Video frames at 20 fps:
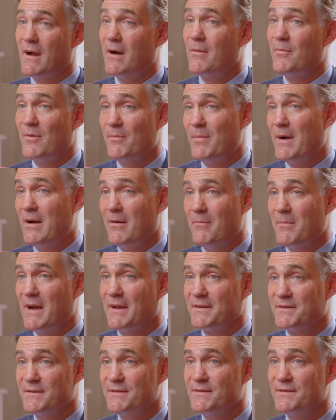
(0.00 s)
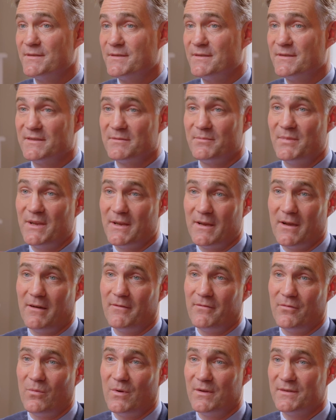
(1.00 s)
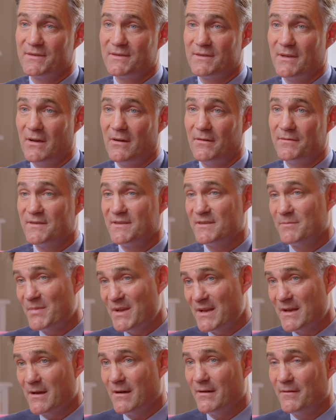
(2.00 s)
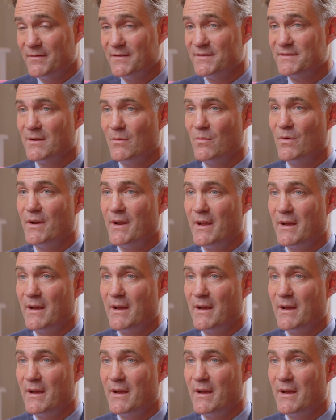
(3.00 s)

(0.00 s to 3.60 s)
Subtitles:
up about matters, to speak up for oneself, to speak up for someone